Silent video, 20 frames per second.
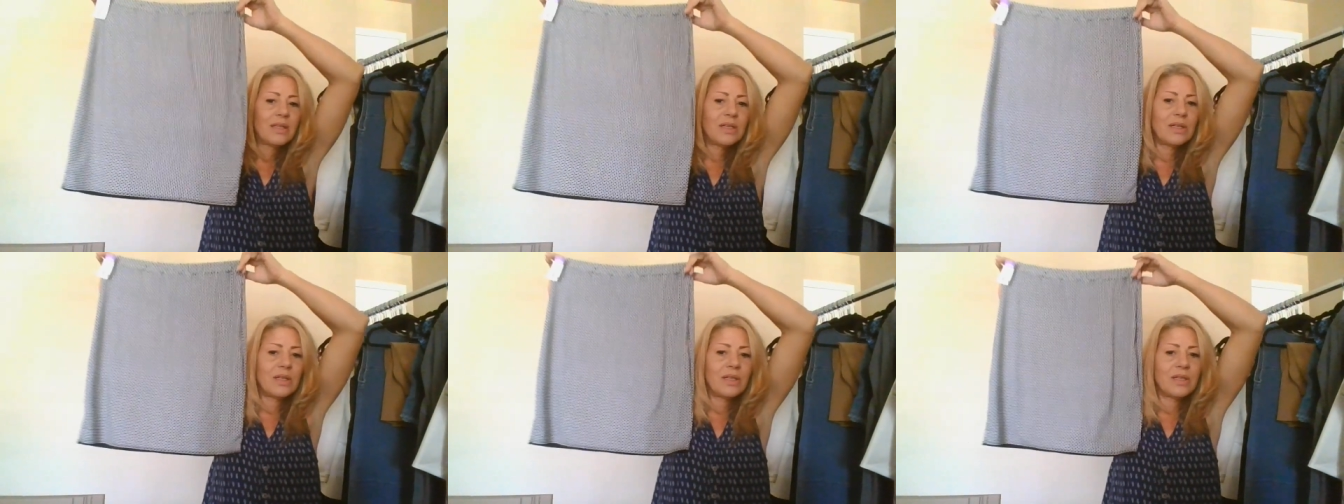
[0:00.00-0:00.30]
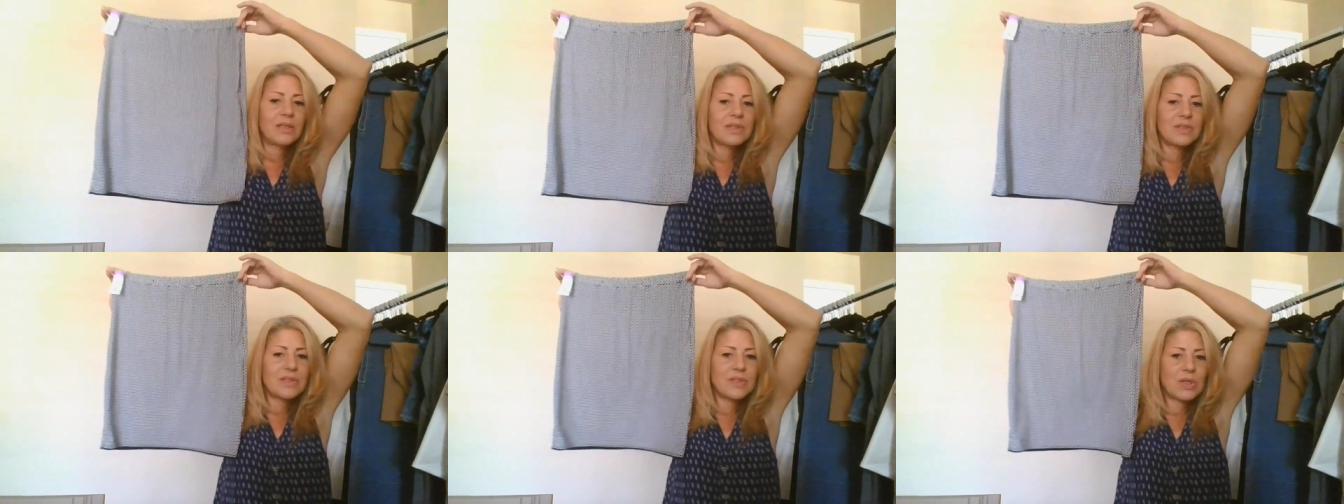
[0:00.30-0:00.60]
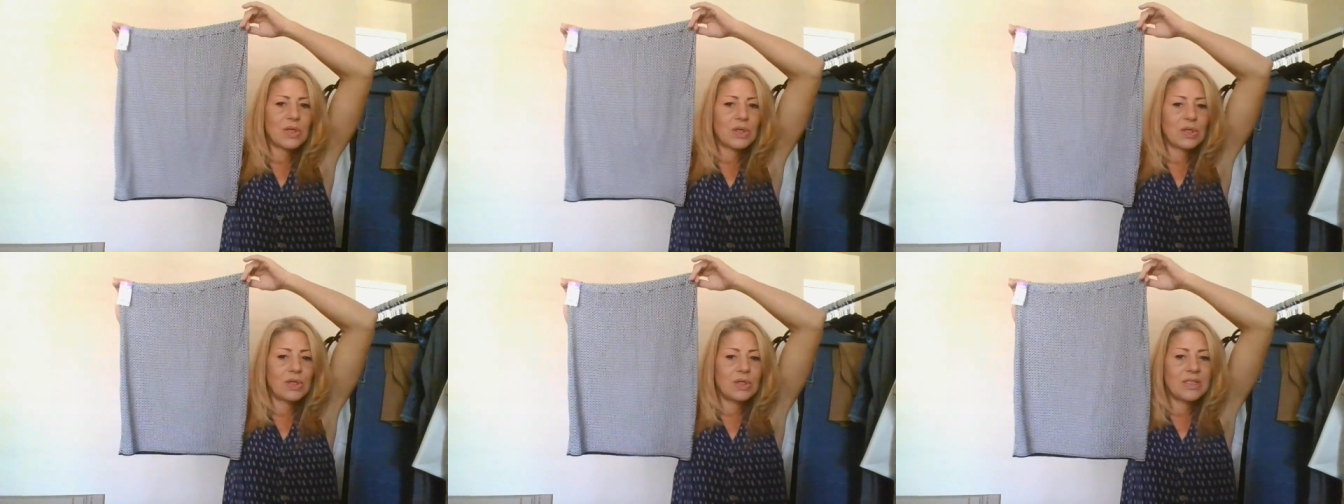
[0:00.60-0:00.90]
little
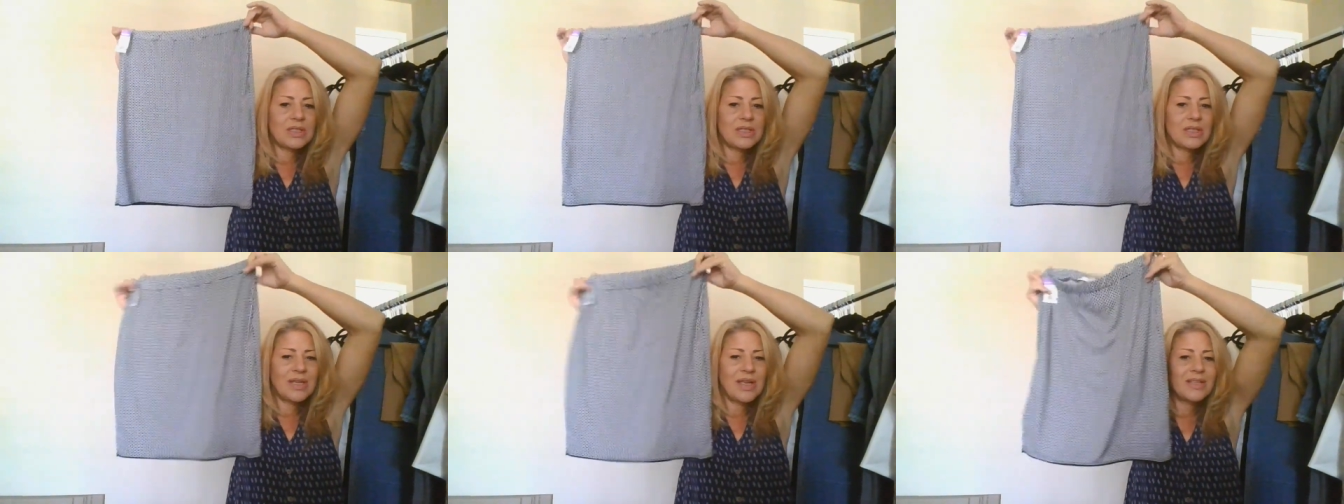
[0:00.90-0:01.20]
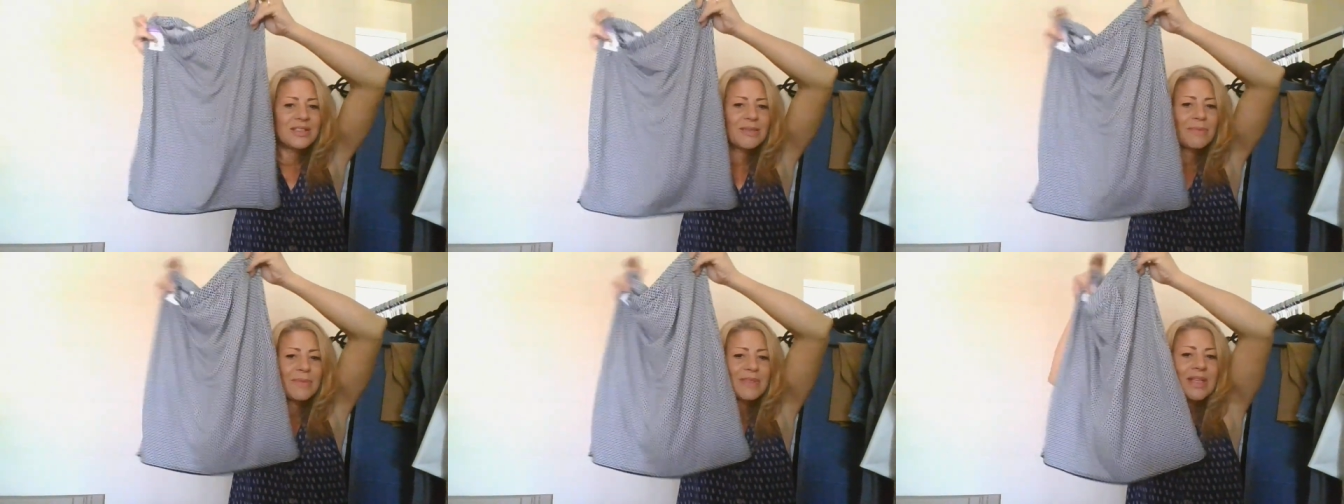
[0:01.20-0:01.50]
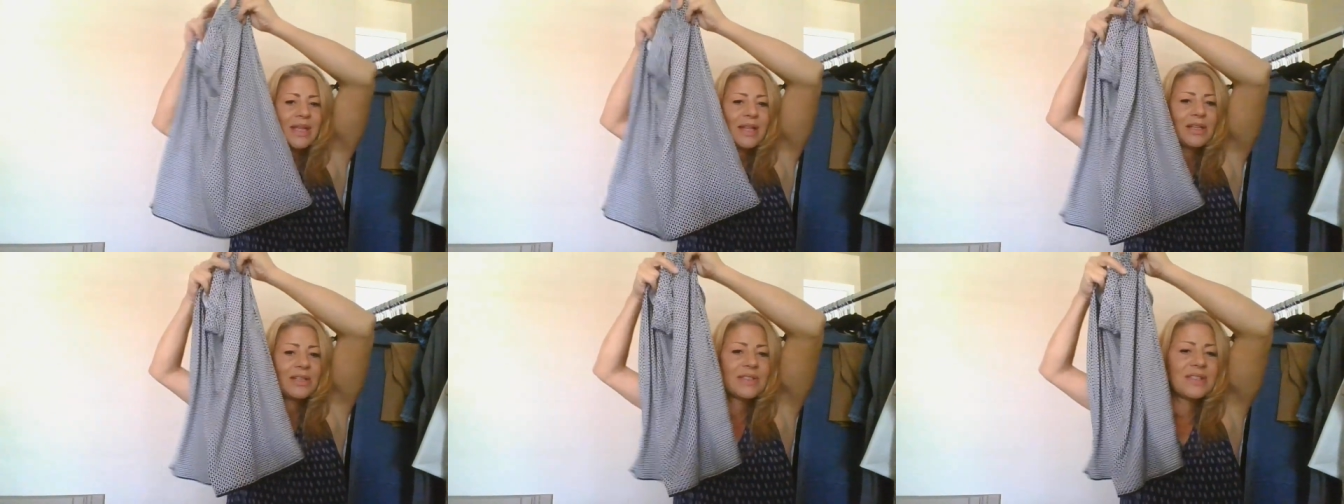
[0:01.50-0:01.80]
skirt. It's
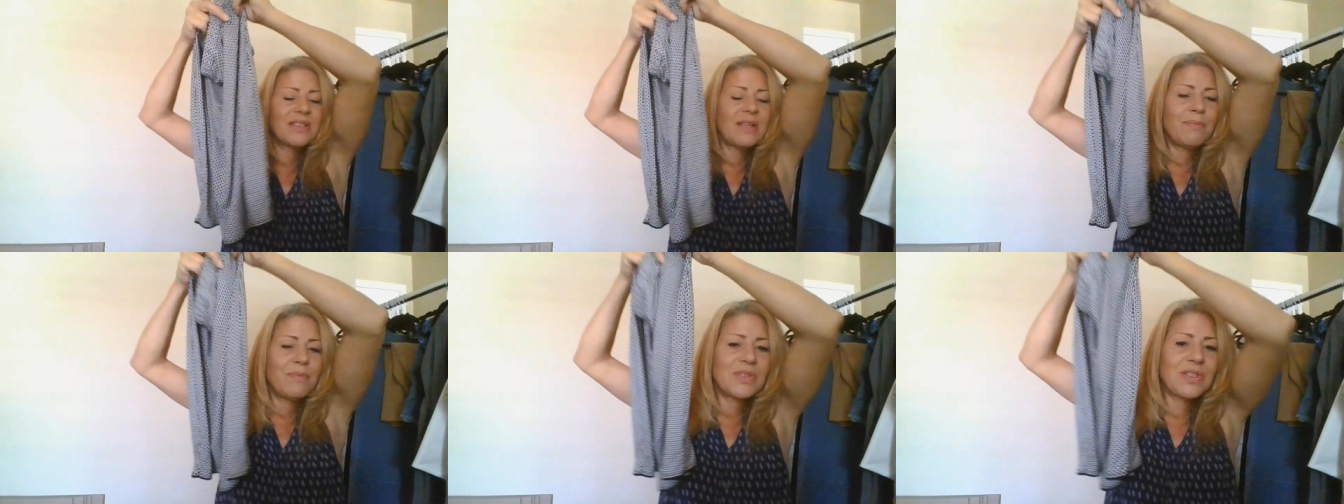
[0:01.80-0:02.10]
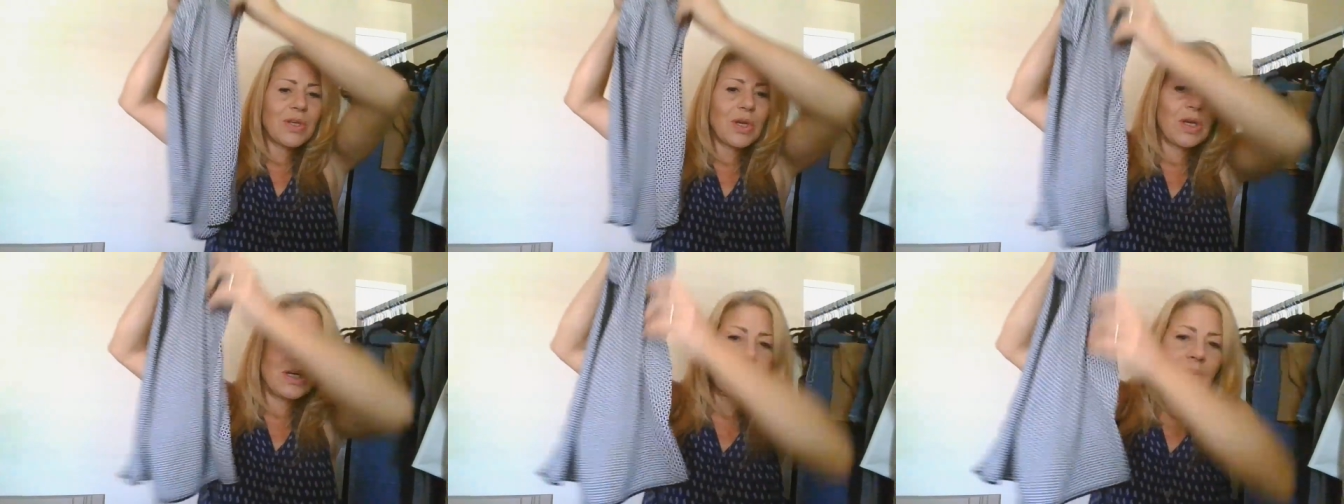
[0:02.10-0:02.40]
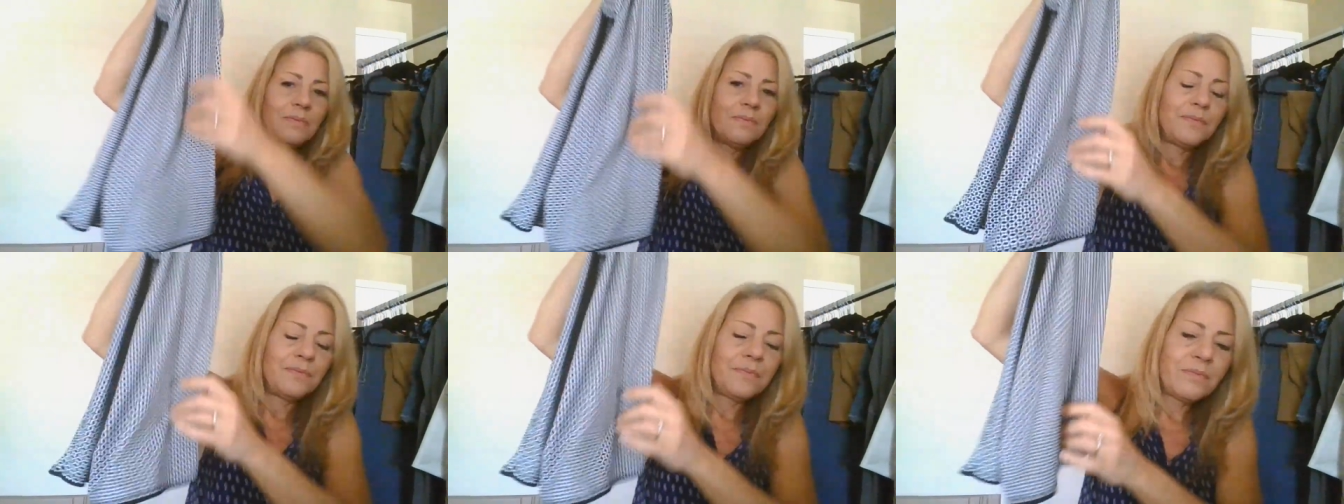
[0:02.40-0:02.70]
almost like a little slip
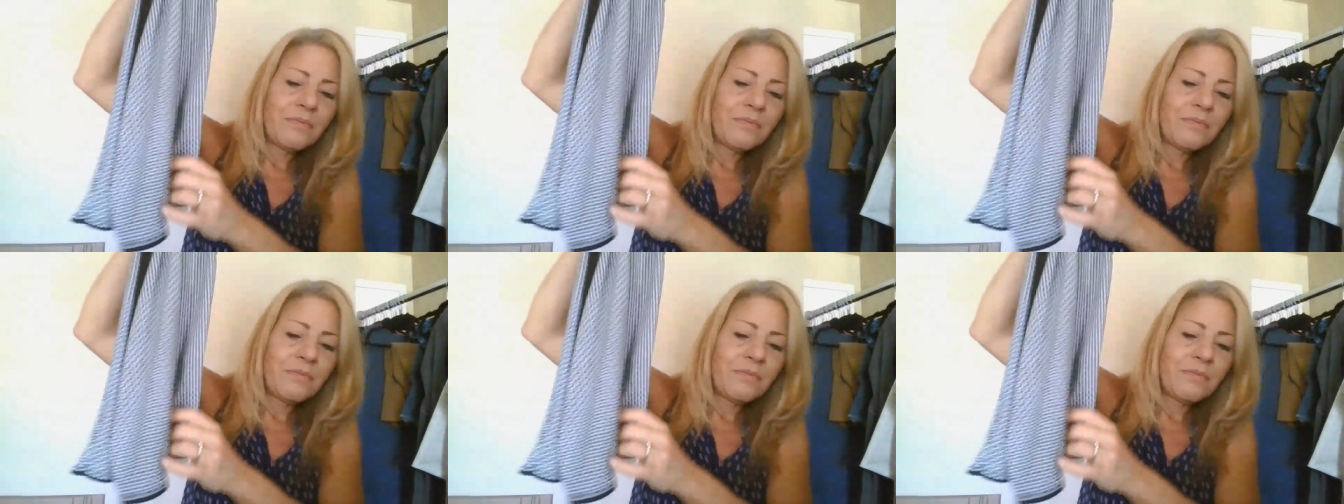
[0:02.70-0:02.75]
skirt,